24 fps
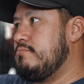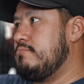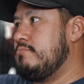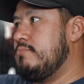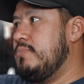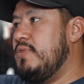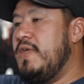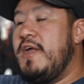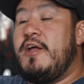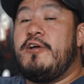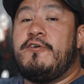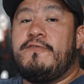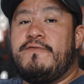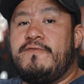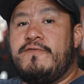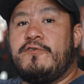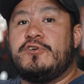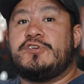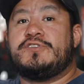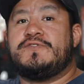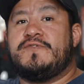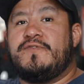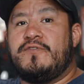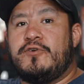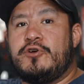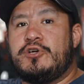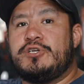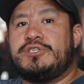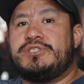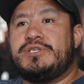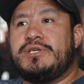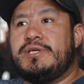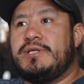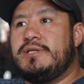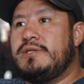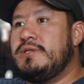their first
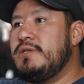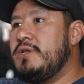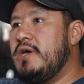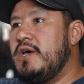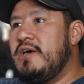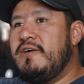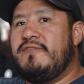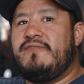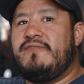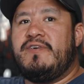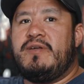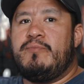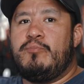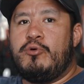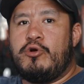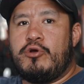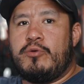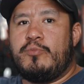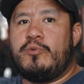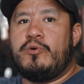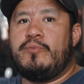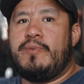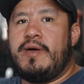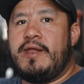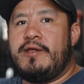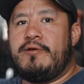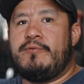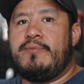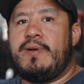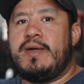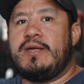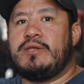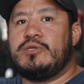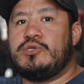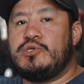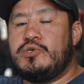version of a portable battery
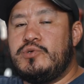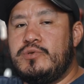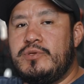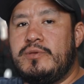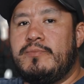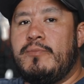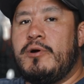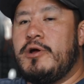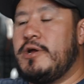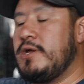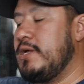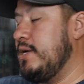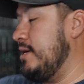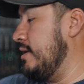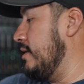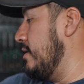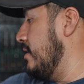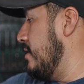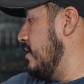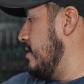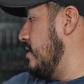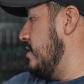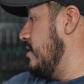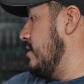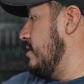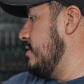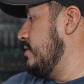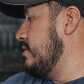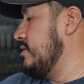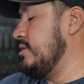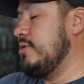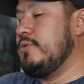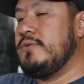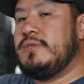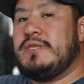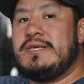bank to the market.
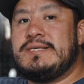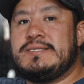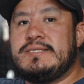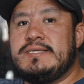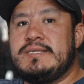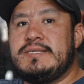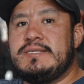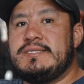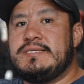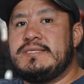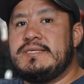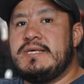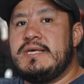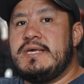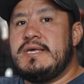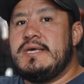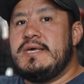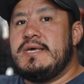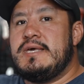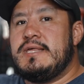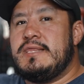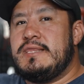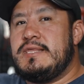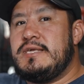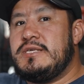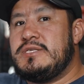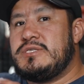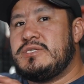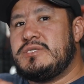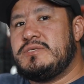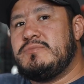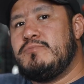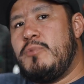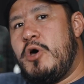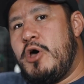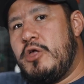So this is the
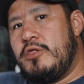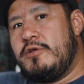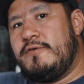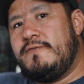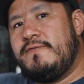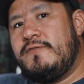smaller